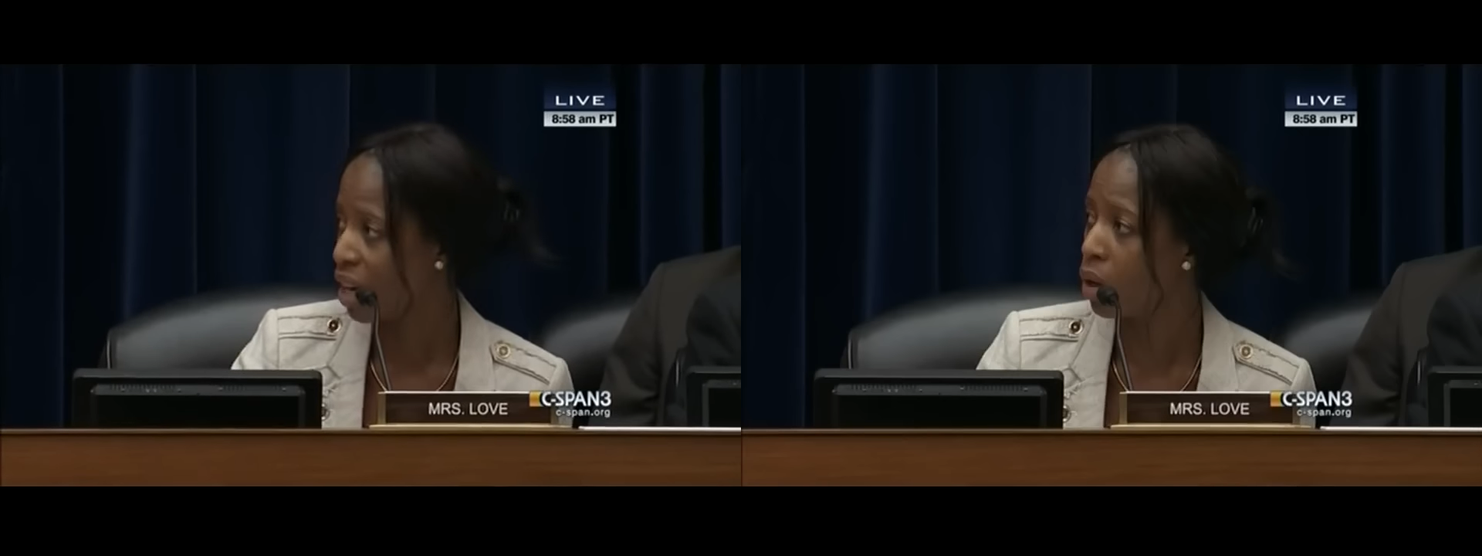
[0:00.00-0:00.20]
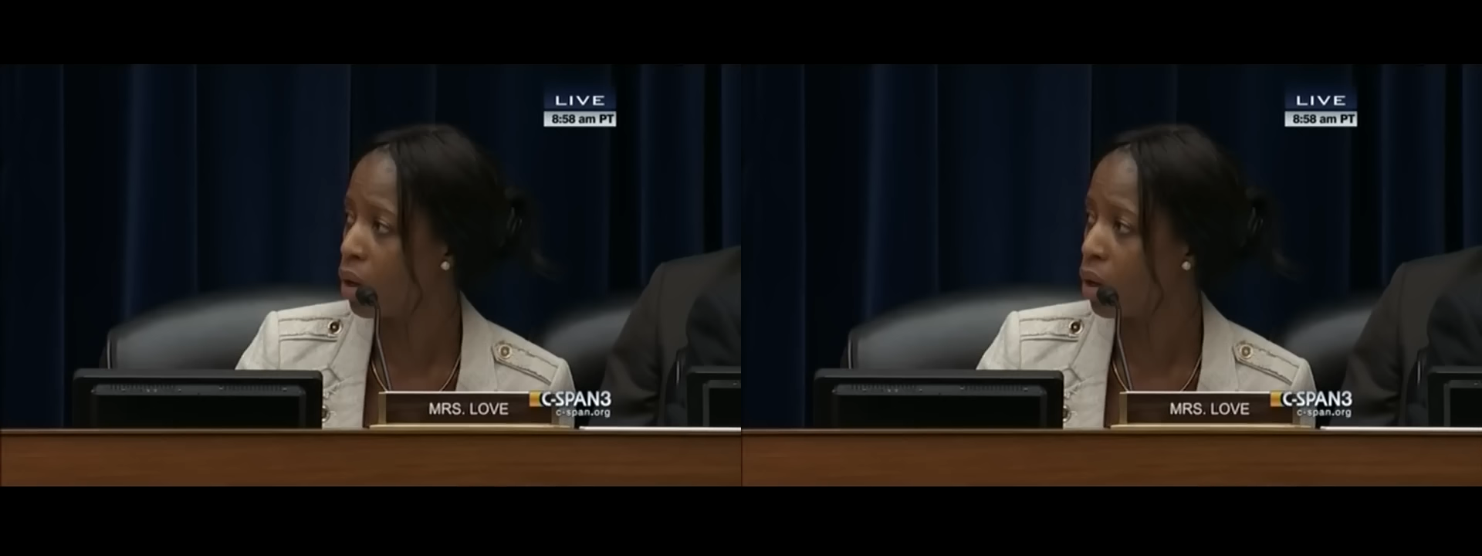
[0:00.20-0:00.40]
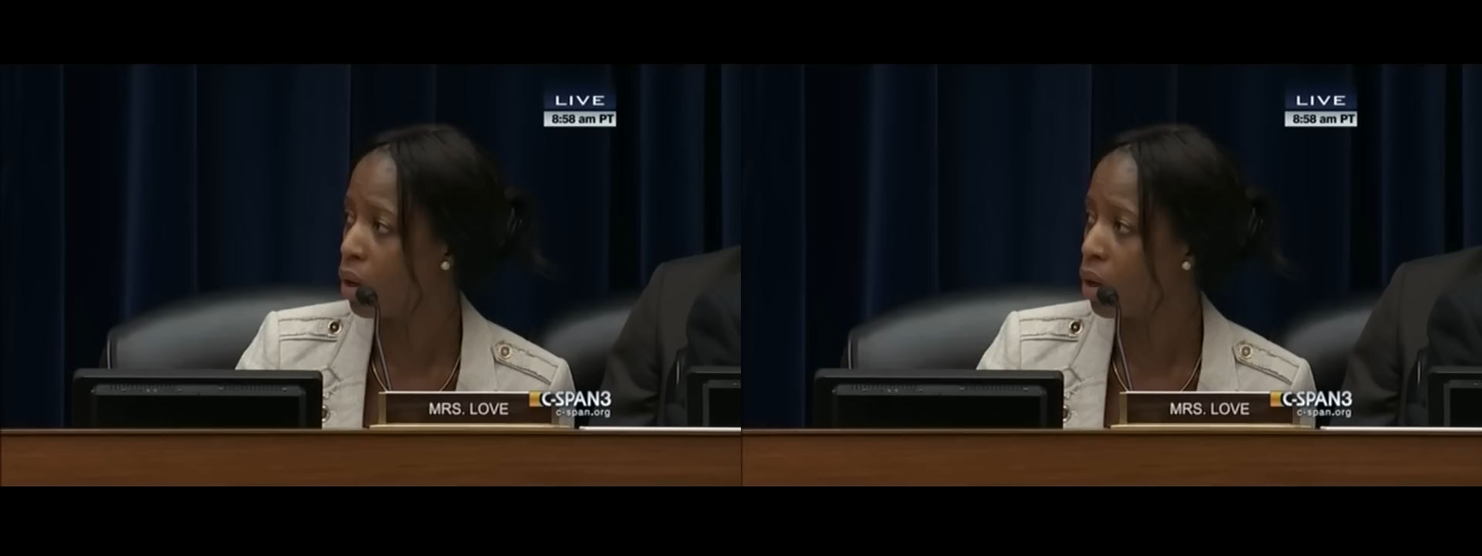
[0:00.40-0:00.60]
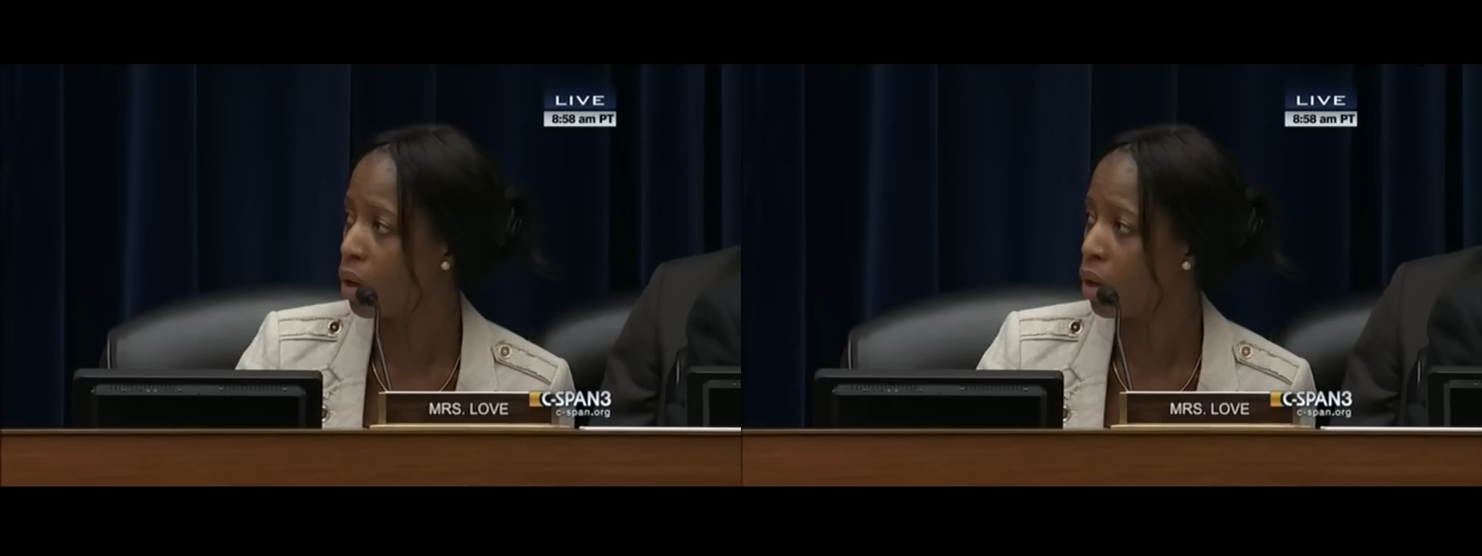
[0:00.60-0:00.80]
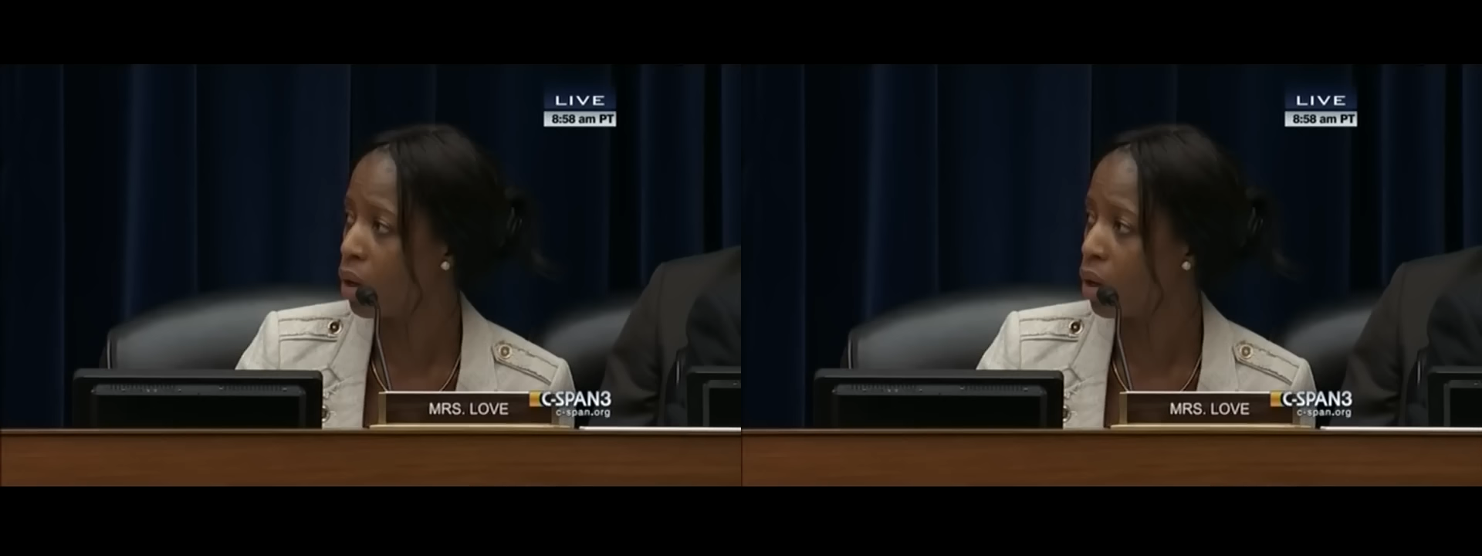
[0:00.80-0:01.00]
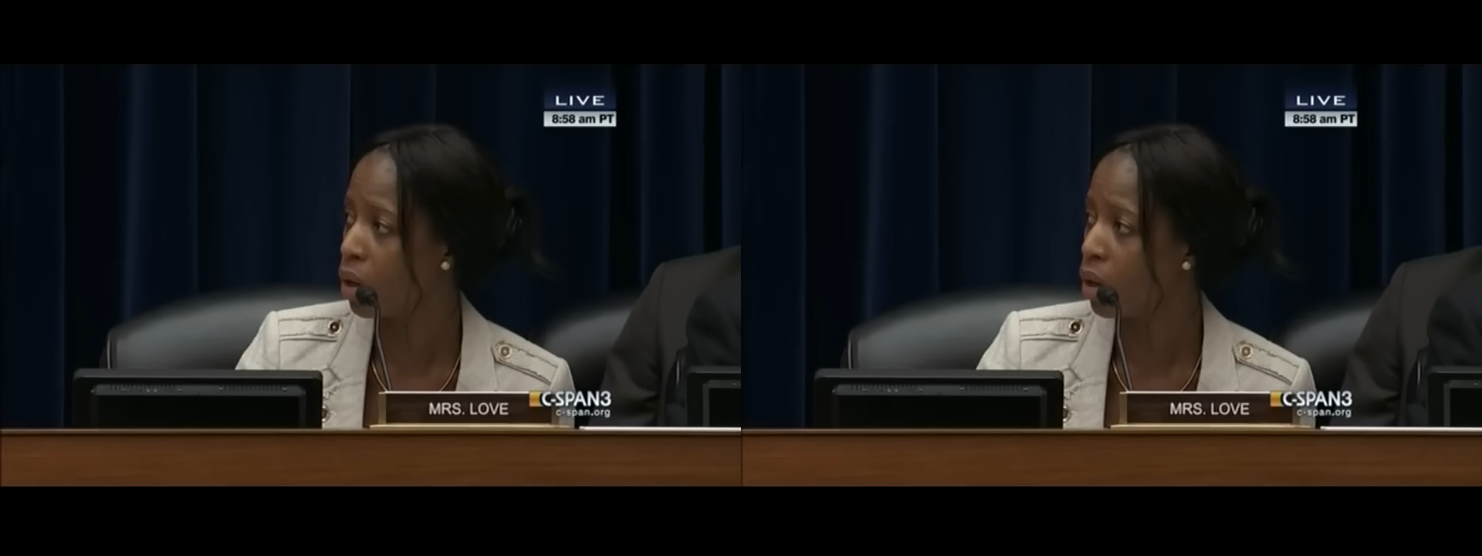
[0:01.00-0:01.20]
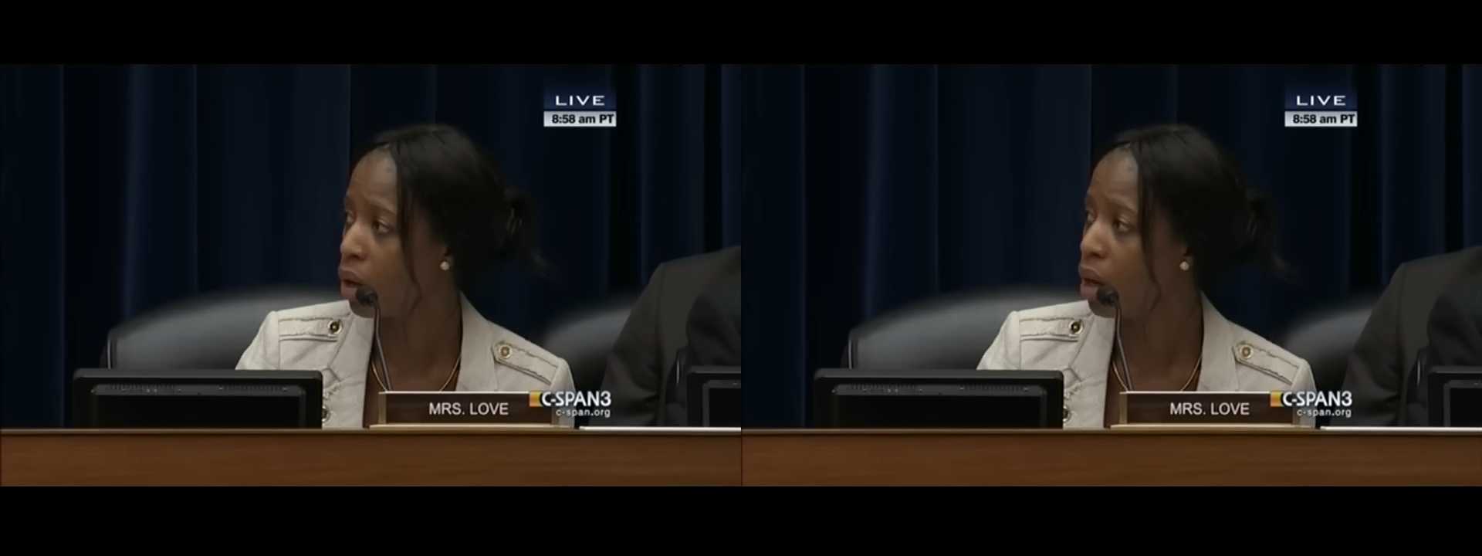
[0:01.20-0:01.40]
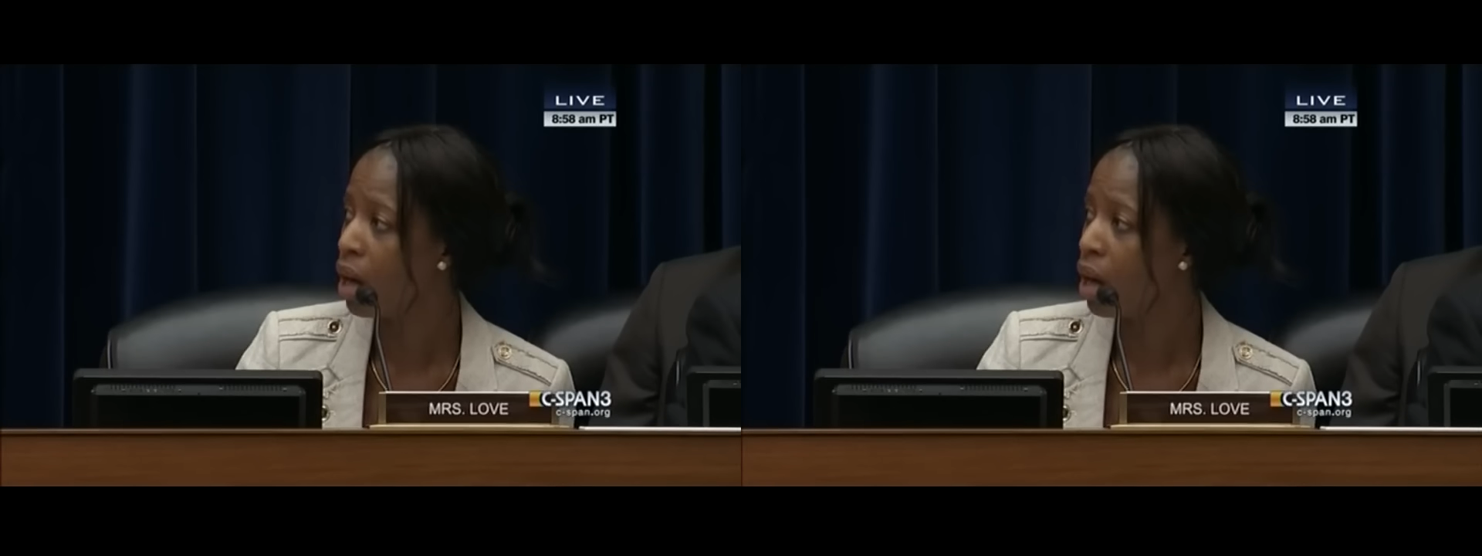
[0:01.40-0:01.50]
numbers that I've asked for,